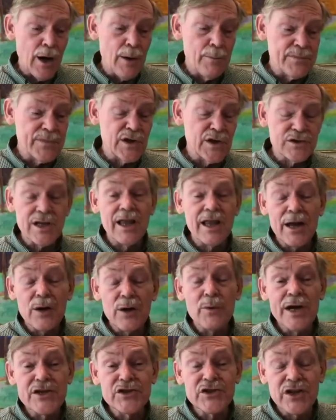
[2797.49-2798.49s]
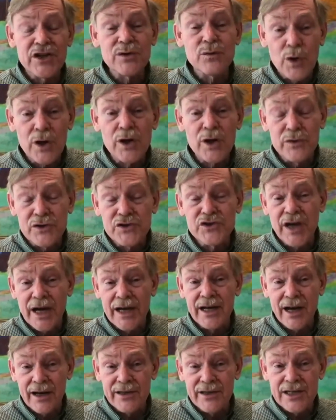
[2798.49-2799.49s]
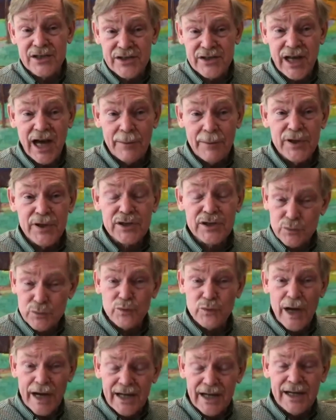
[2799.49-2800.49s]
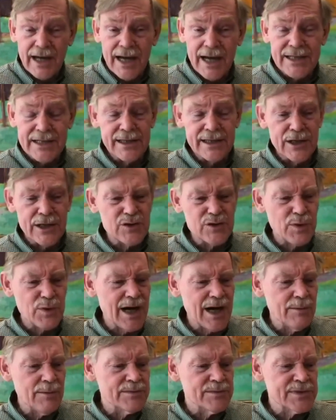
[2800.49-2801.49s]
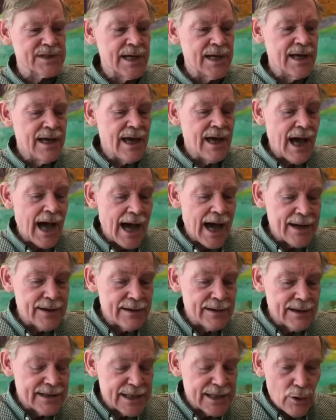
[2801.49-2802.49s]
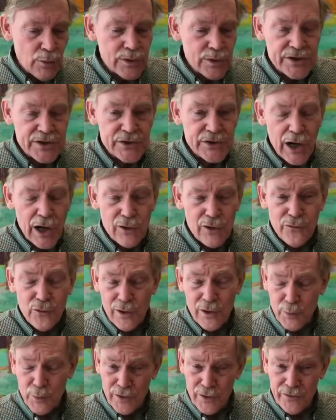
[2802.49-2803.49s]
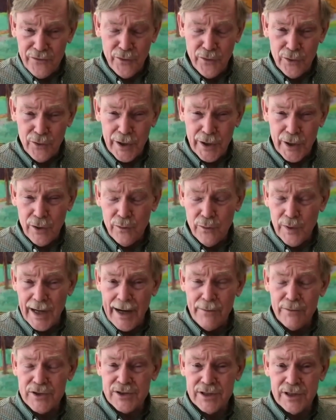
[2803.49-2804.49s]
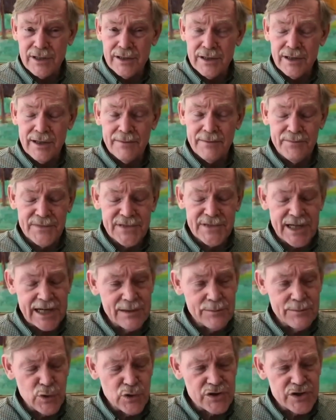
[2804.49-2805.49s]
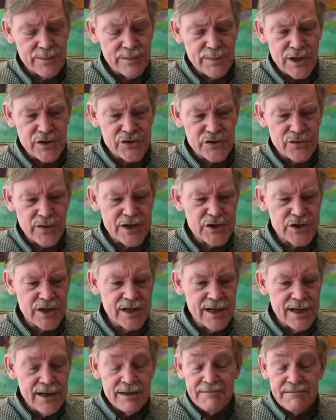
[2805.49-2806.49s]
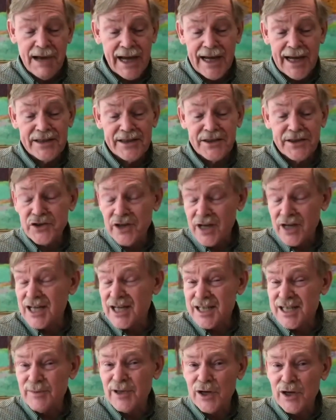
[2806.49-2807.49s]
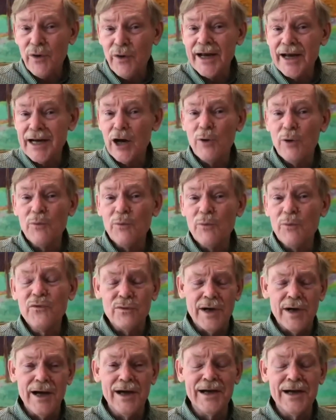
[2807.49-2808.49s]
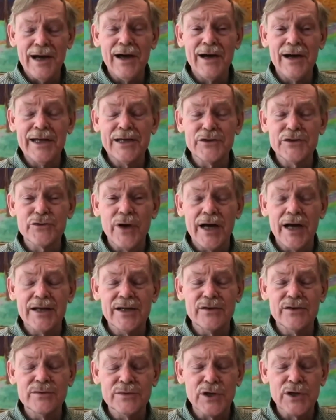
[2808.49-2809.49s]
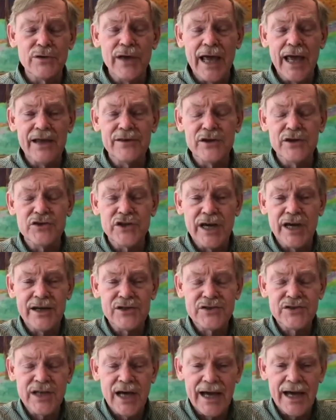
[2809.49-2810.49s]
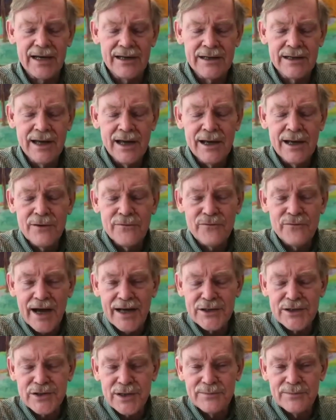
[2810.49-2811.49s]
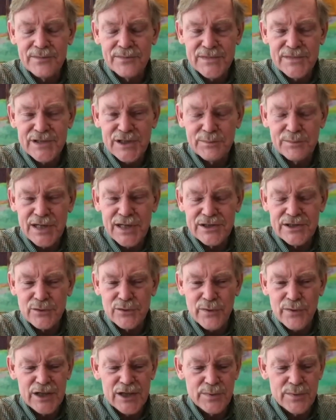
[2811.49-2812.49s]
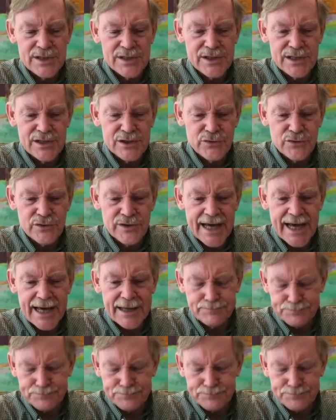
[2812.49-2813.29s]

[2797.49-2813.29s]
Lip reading: There's a lot of ways you can work with China on these topics, recognizing there's problems. I dealt with the Darfur portfolio when I was in the second Bush administration. I got the Chinese to be quite helpful in trying to end the genocide and find some peace arrangements in Sudan.